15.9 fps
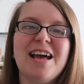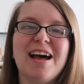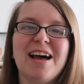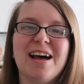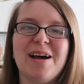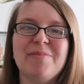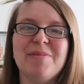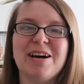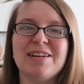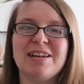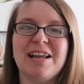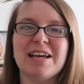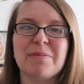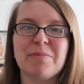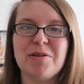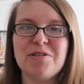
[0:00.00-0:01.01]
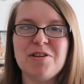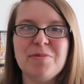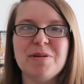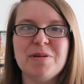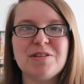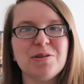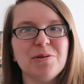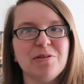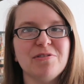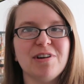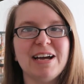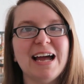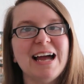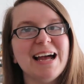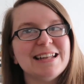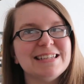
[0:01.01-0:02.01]
unlike most humans who are
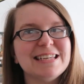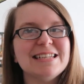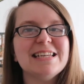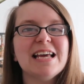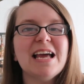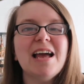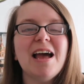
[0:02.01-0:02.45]
right-handed,